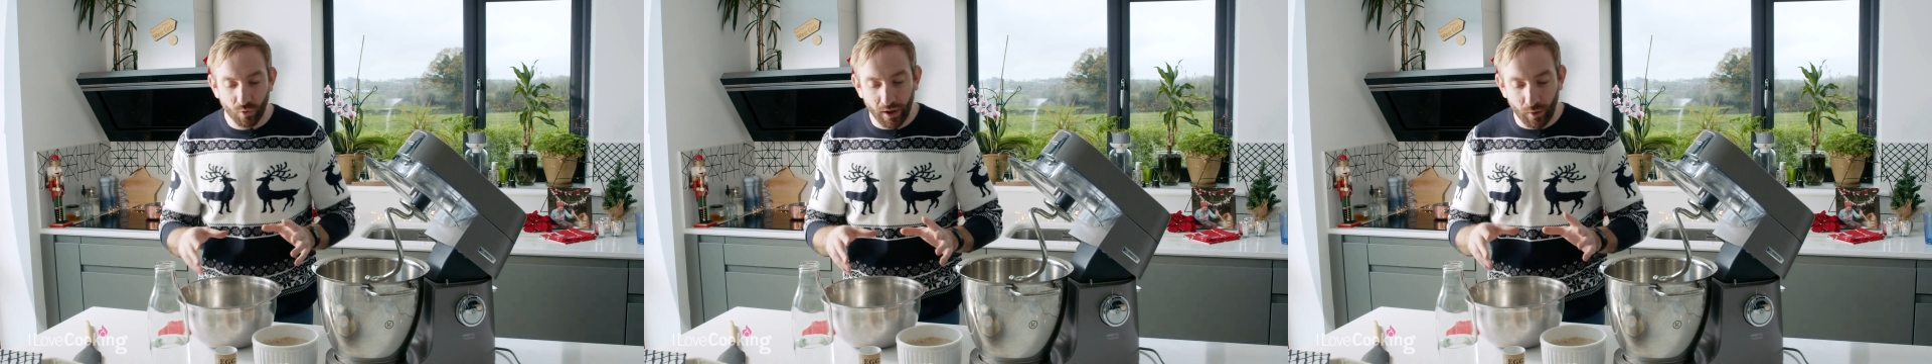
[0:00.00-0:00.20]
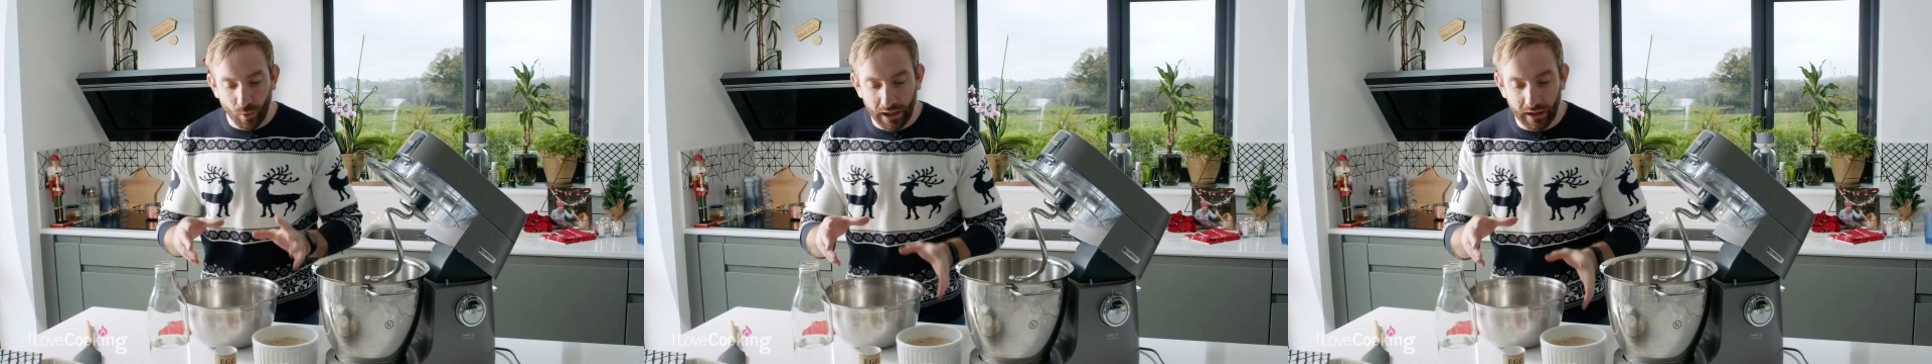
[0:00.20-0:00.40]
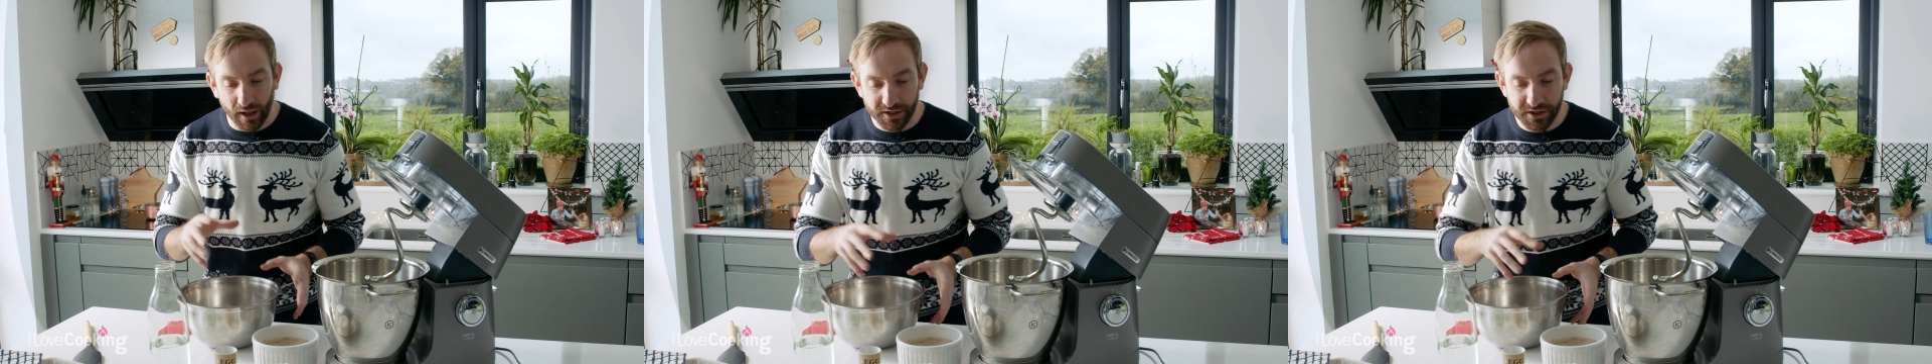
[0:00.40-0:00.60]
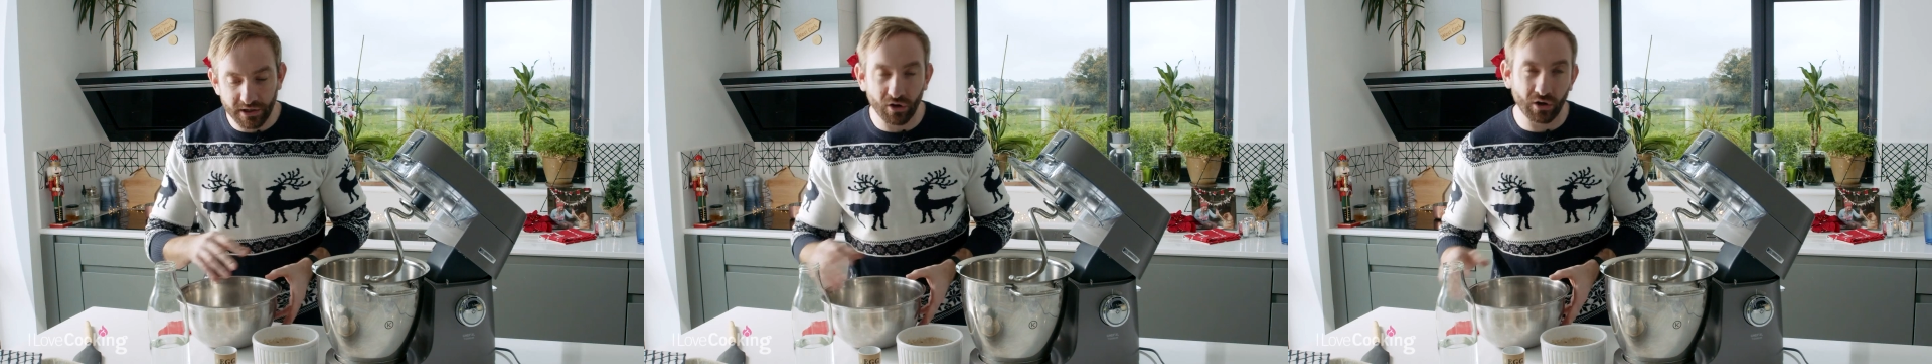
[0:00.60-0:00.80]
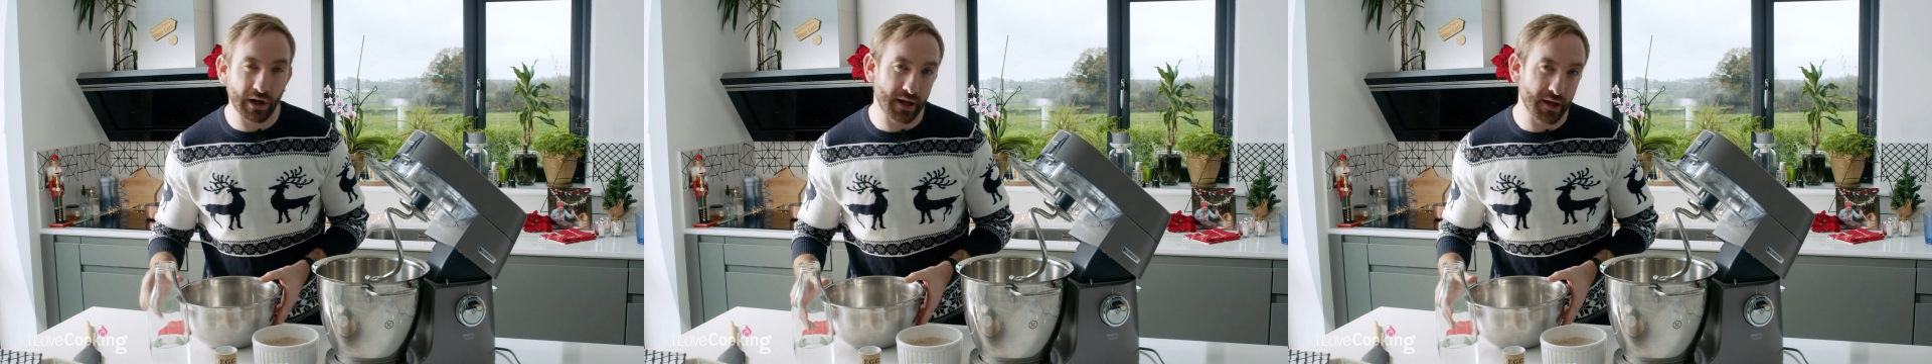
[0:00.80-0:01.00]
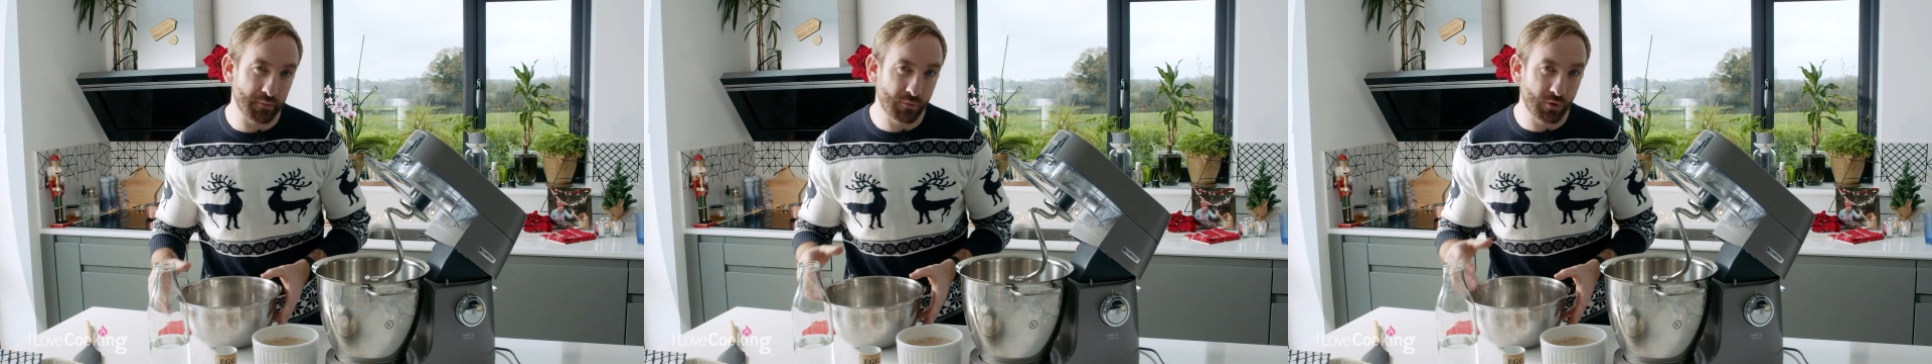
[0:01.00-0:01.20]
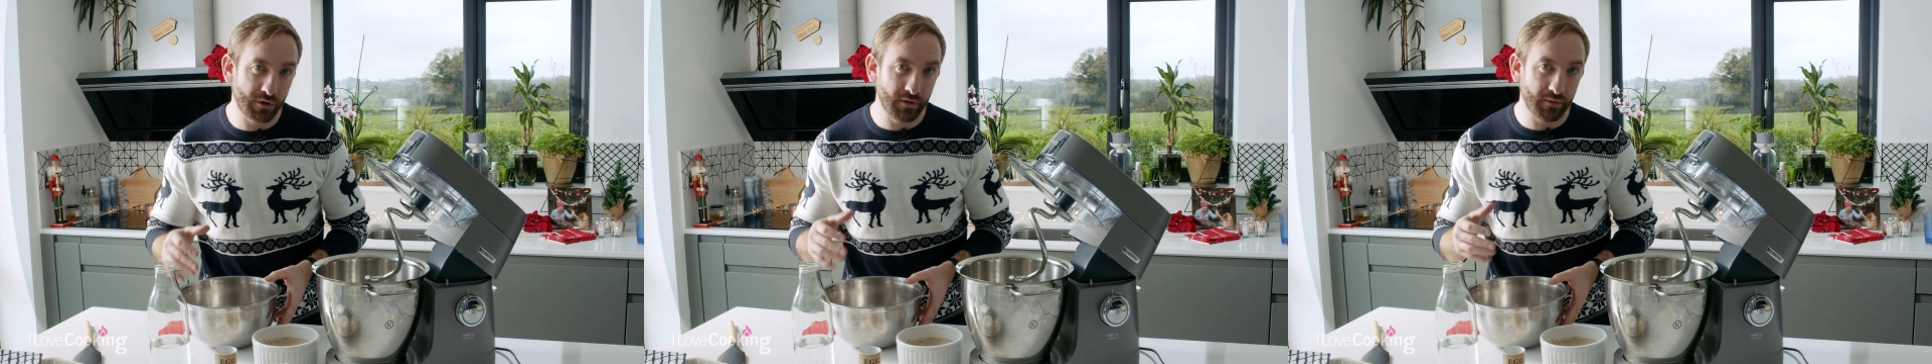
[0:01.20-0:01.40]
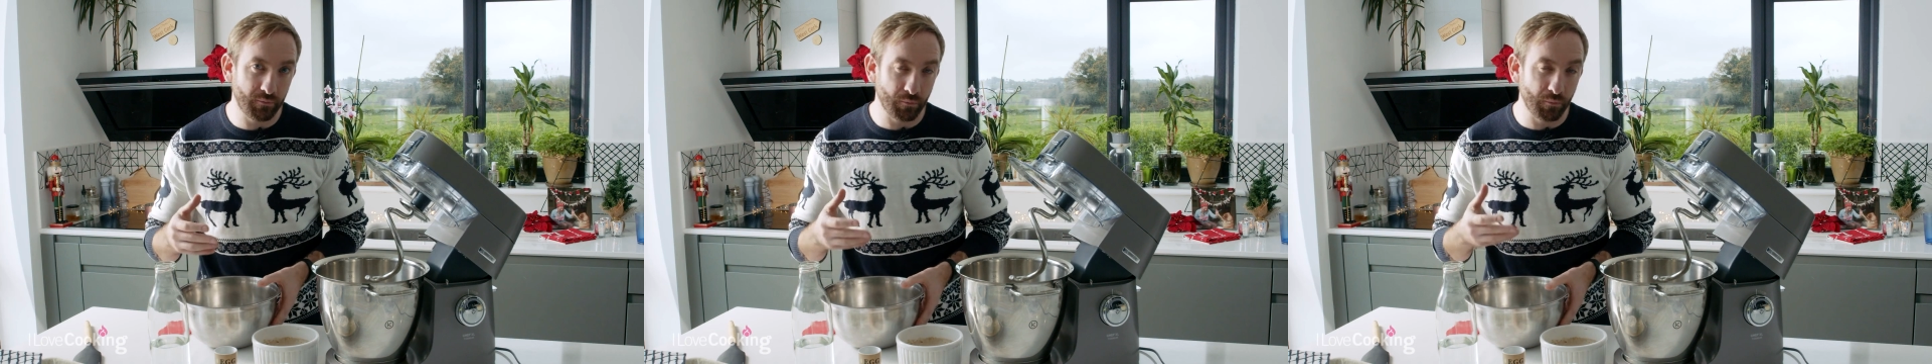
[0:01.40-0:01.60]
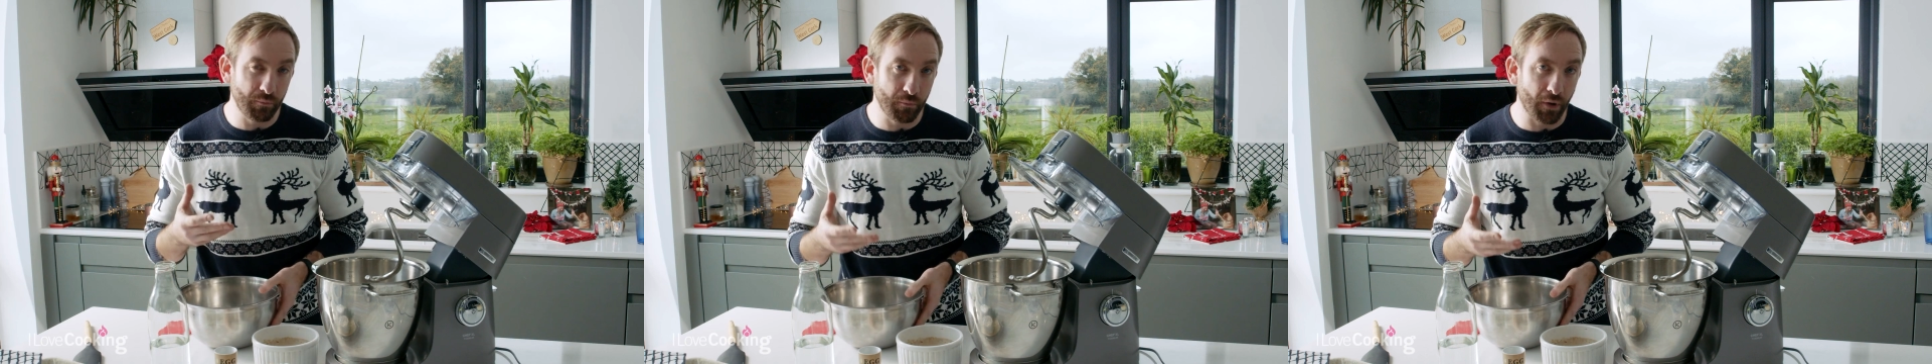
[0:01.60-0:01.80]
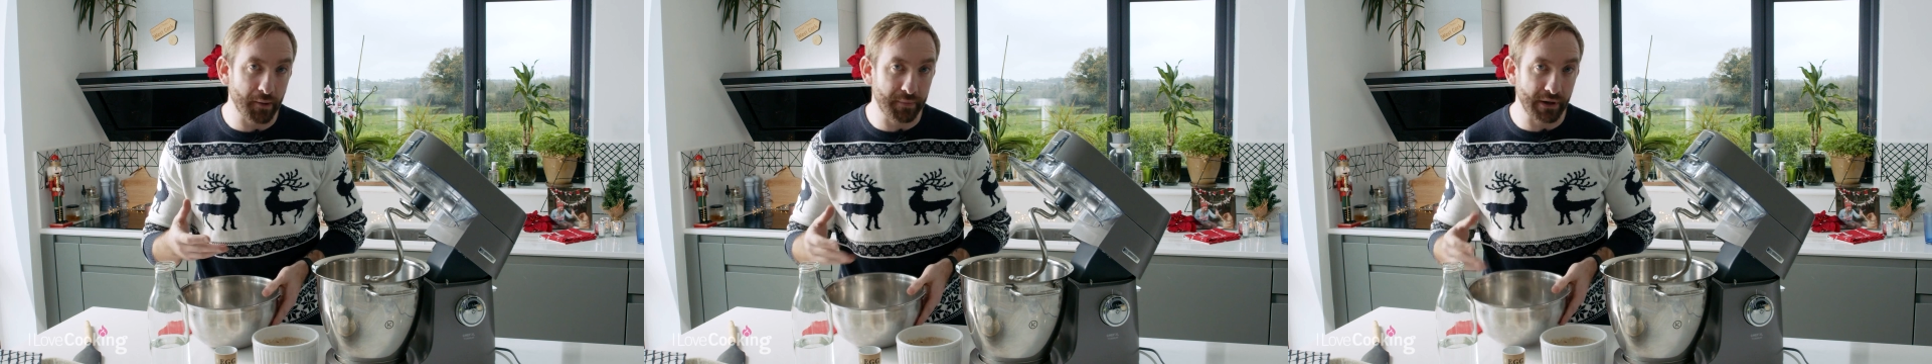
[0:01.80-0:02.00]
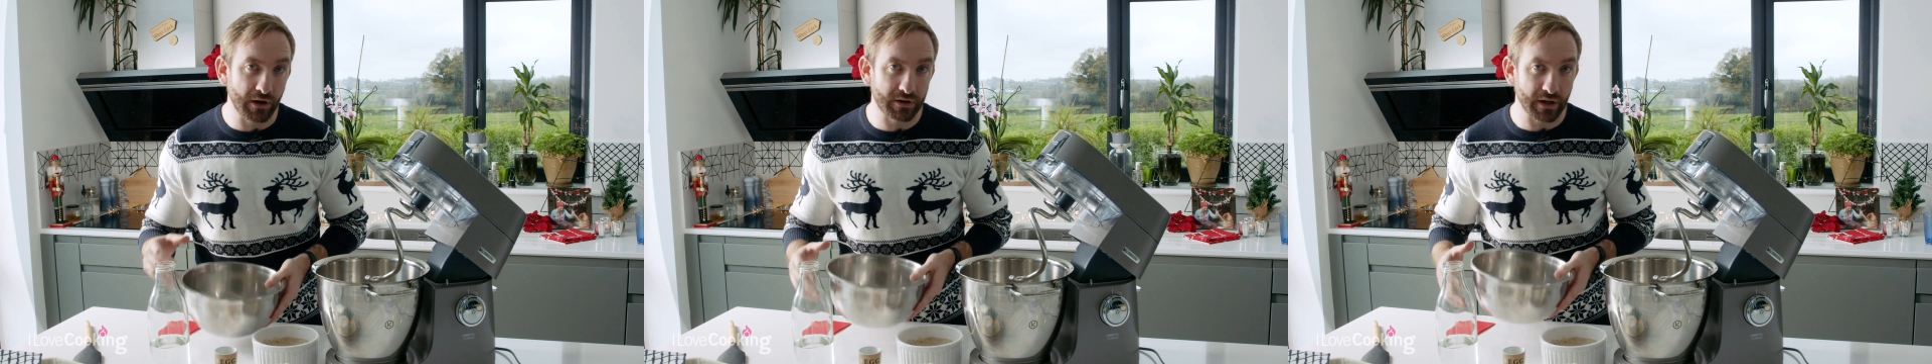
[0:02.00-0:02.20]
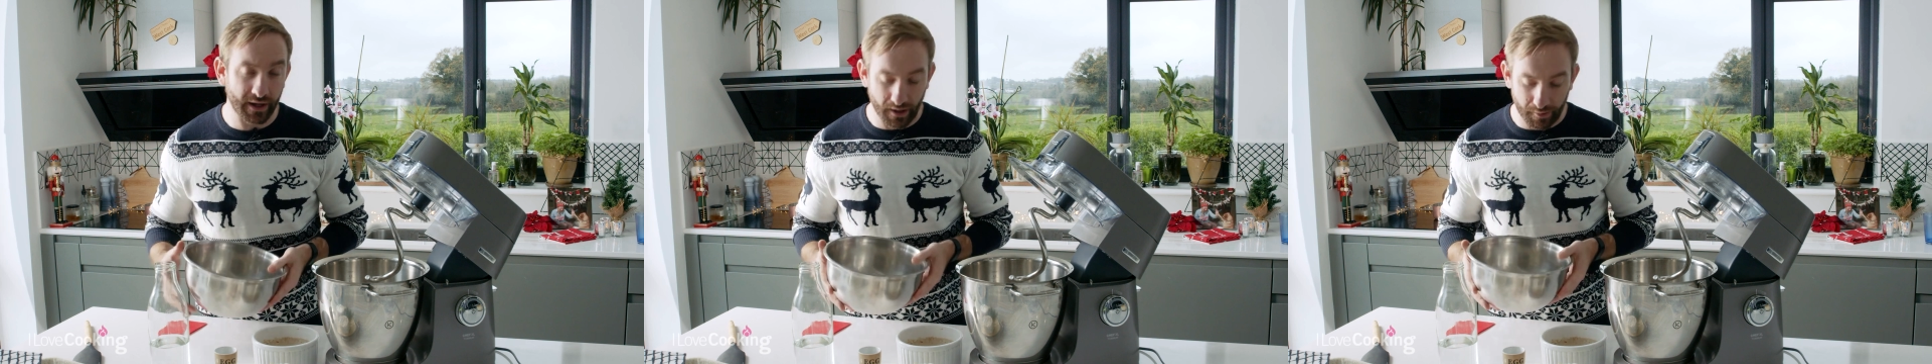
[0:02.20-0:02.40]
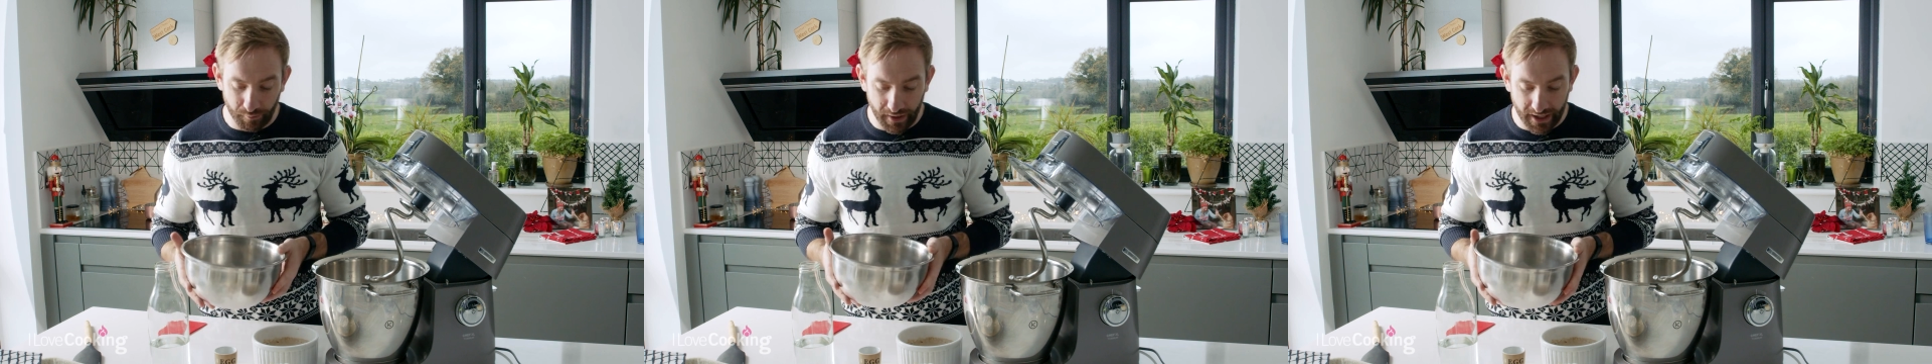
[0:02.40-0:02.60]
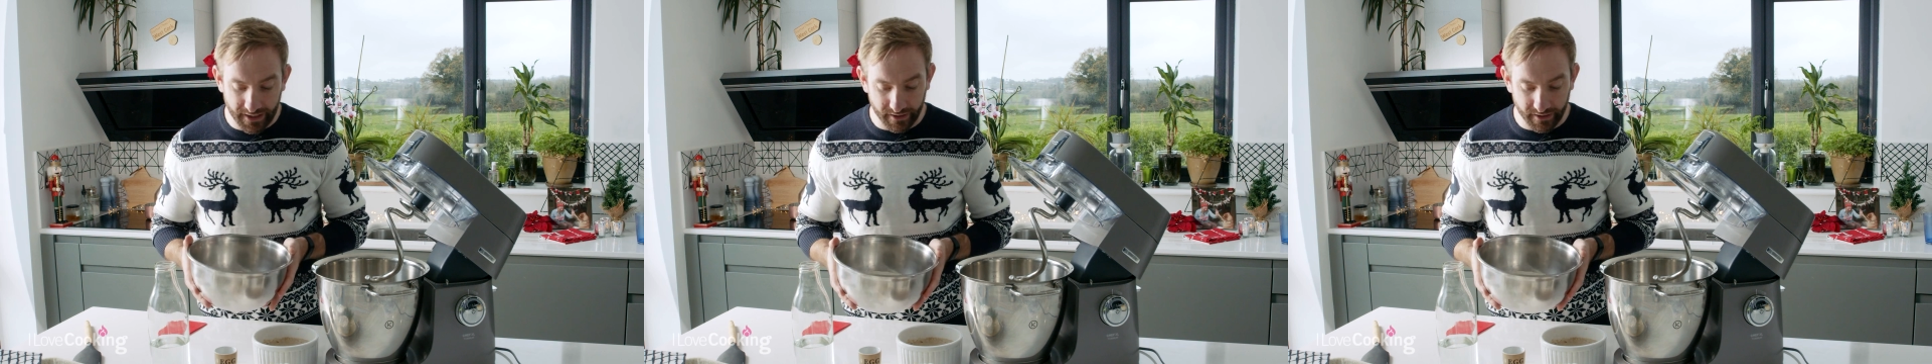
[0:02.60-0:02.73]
It will actually look like I'm